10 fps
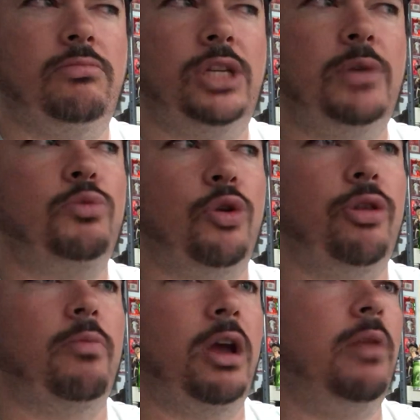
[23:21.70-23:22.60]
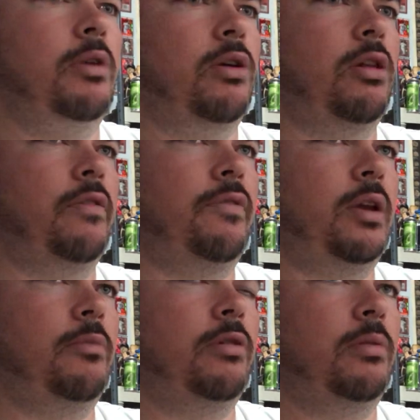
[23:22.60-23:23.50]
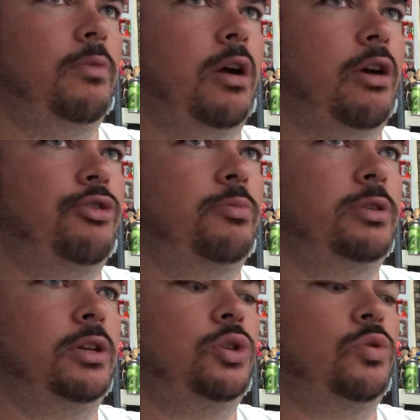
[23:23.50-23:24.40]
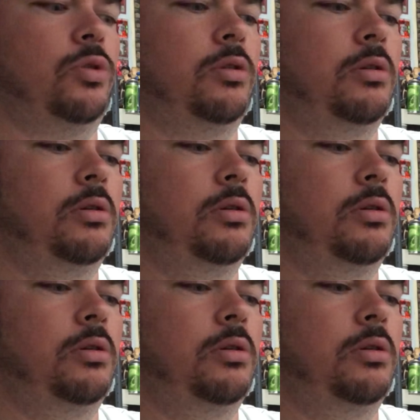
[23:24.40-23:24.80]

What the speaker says: James Worthy might have been a Hall of Famer. I'm not 100% sure.